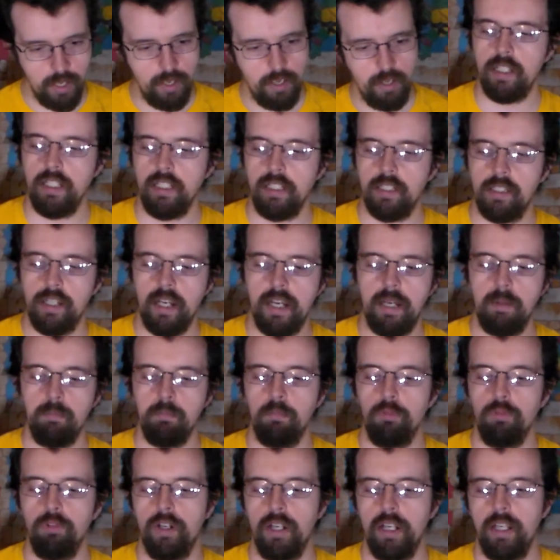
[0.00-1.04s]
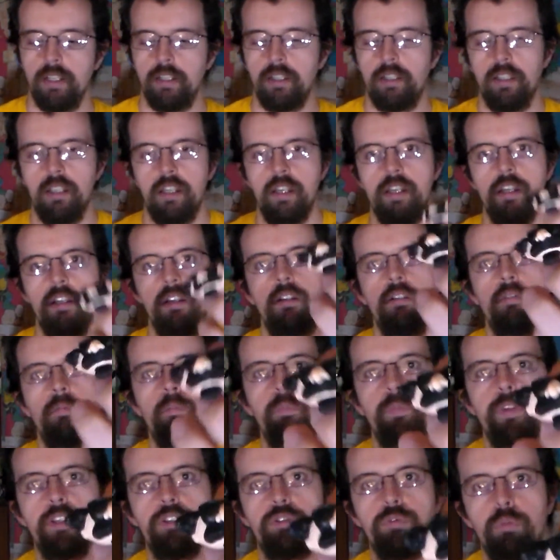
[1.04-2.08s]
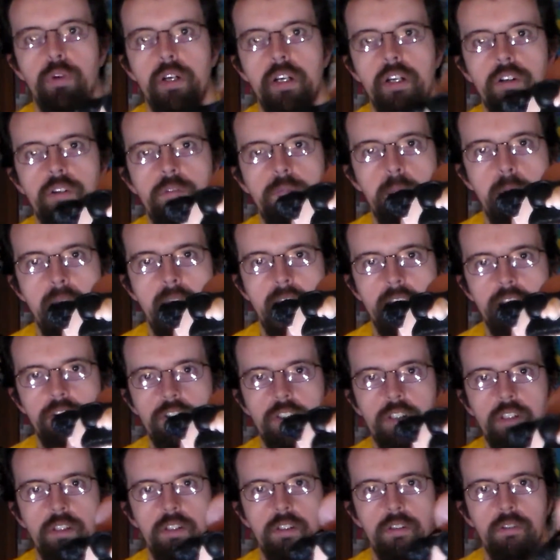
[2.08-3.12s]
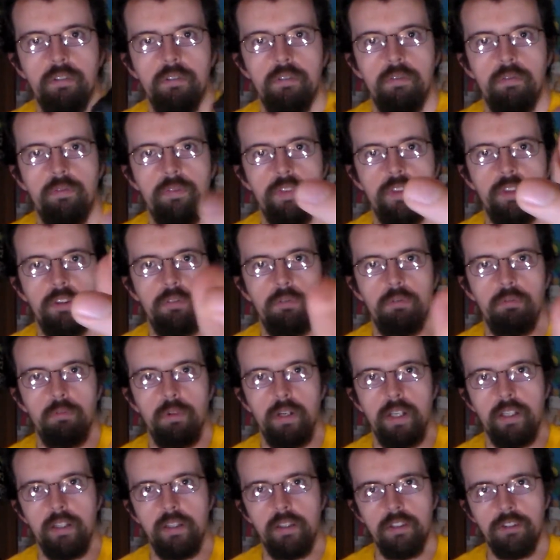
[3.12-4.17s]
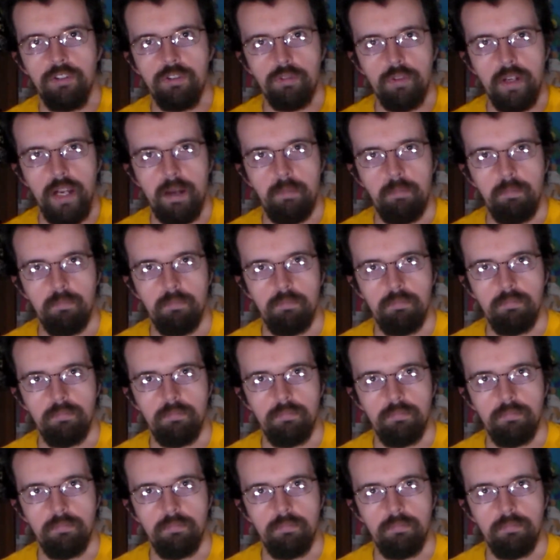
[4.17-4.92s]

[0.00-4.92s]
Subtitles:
He came with this weird mask with the strap.